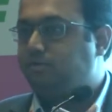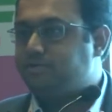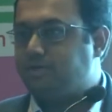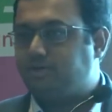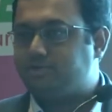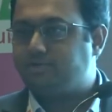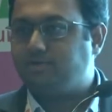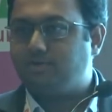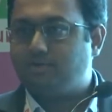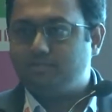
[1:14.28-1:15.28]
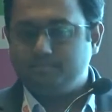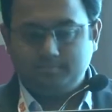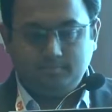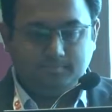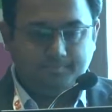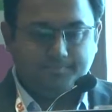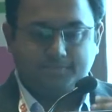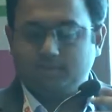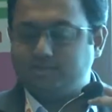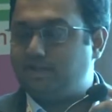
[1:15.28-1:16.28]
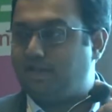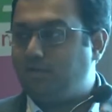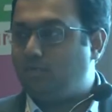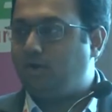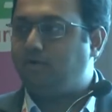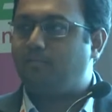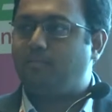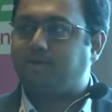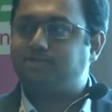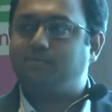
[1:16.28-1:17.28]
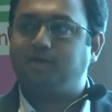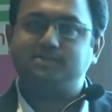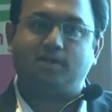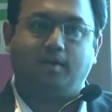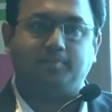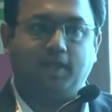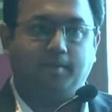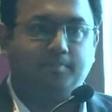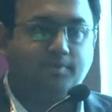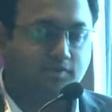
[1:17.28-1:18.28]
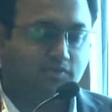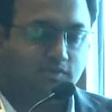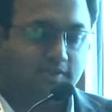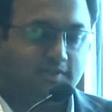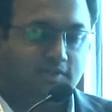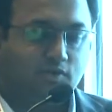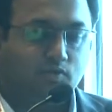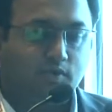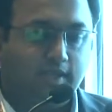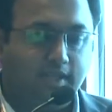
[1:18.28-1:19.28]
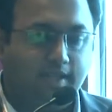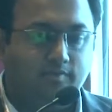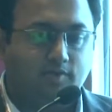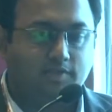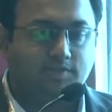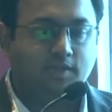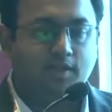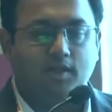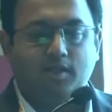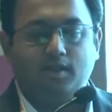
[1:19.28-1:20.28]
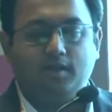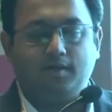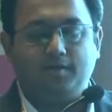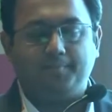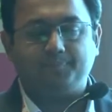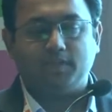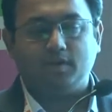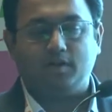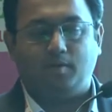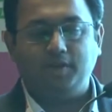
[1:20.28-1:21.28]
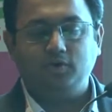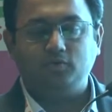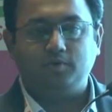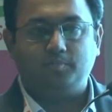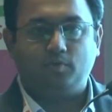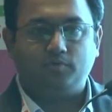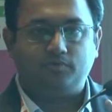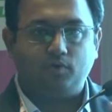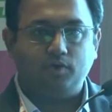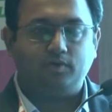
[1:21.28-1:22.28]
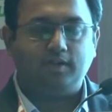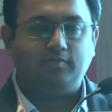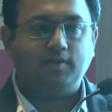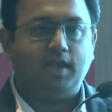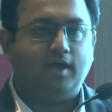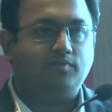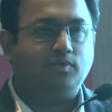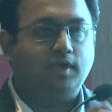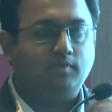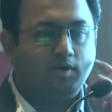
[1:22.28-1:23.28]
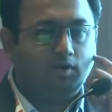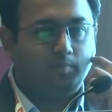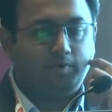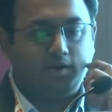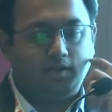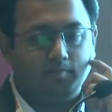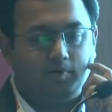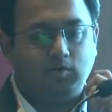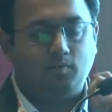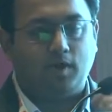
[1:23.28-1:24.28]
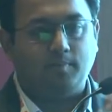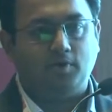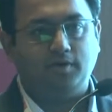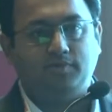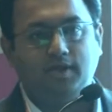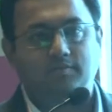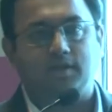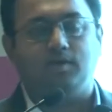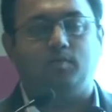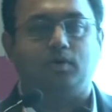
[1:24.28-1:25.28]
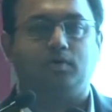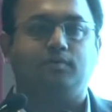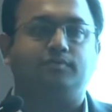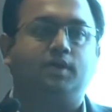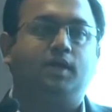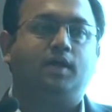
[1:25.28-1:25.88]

or generation. The second one, maximize uptime. So these are the two key levers. Um, coming to the portfolio that we have, today we are operating about 1.5 gigawatt of